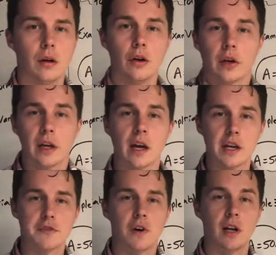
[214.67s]
Okay
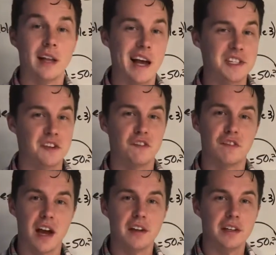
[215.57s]
guys, for our last and
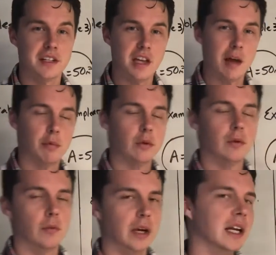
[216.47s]
final
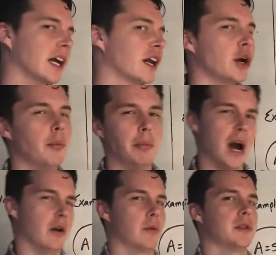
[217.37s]
example, we're going to kind of go
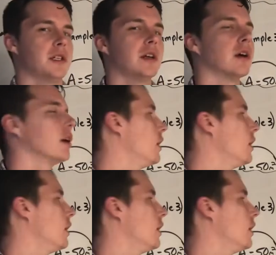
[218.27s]
backwards here.